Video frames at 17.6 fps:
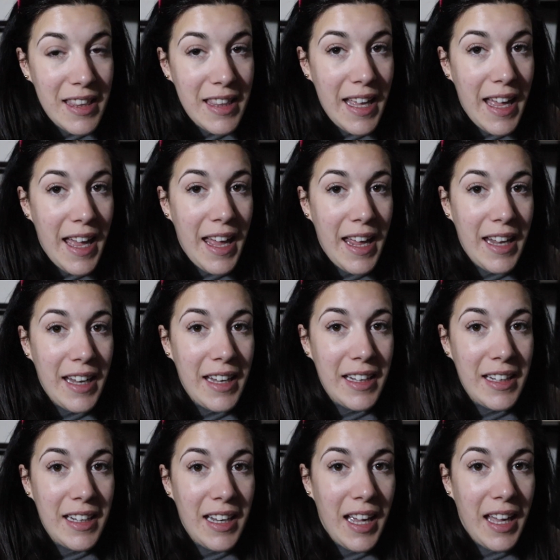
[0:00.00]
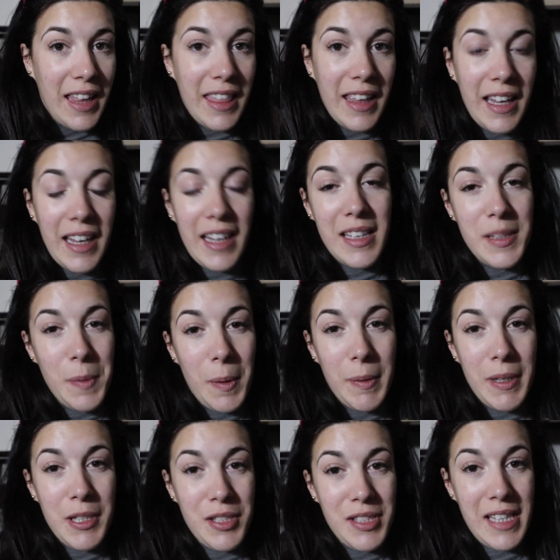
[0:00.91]
then I think it's
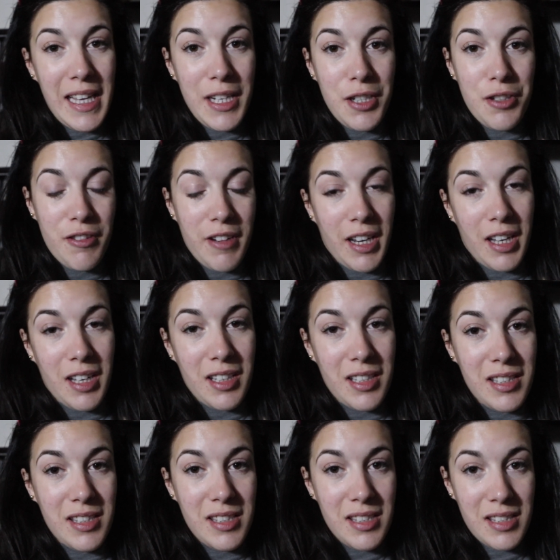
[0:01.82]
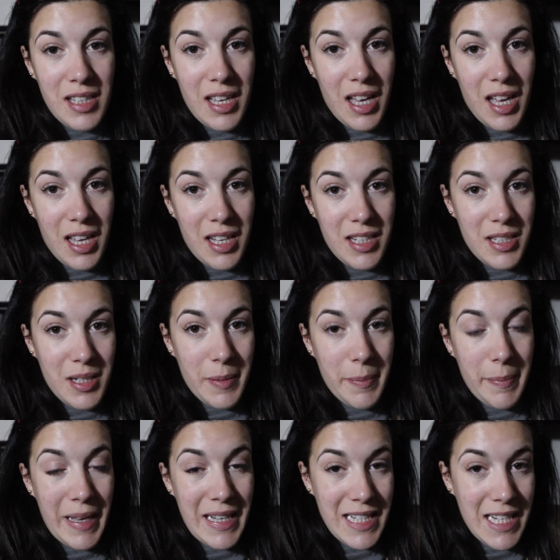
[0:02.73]
probably just like drinks and
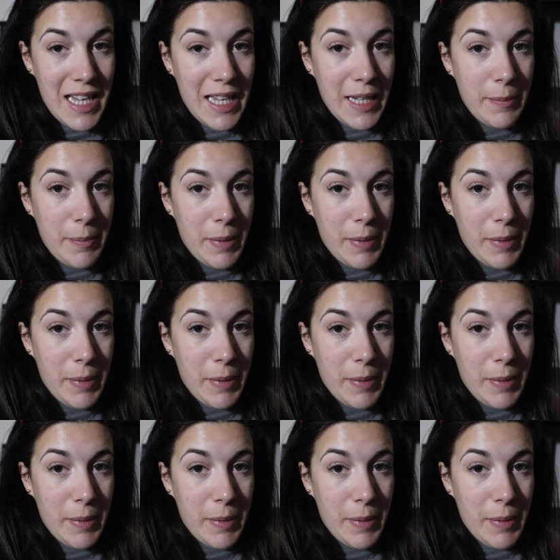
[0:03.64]
bedtime